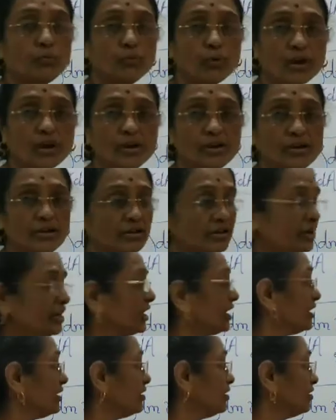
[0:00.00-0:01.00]
one
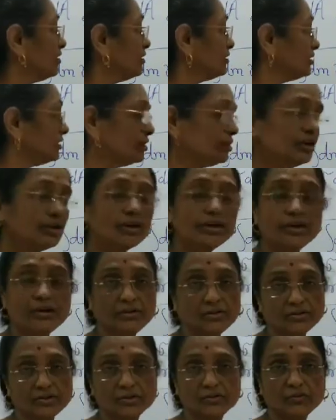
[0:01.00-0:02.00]
ring
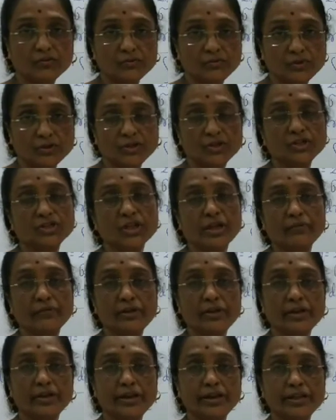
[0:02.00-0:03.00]
here which is
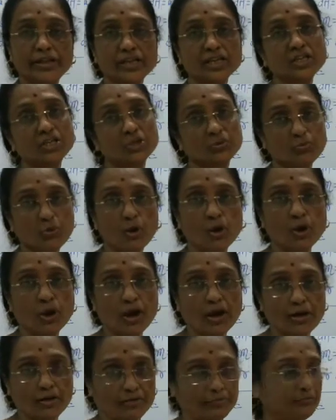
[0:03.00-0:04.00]
having radius small
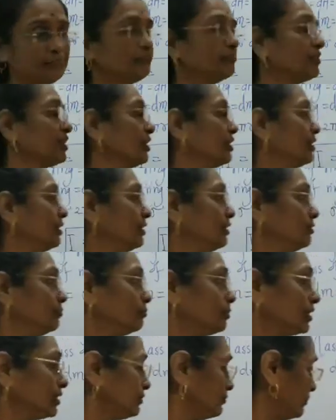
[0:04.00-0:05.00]
r,
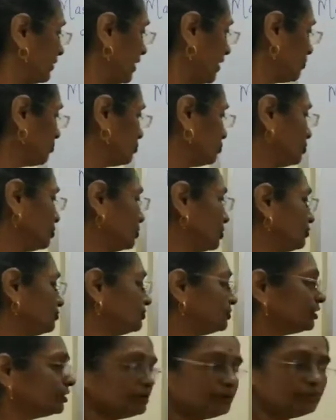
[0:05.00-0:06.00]
but we have to
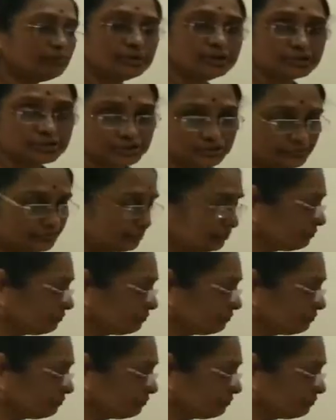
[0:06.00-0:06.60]
give the limit.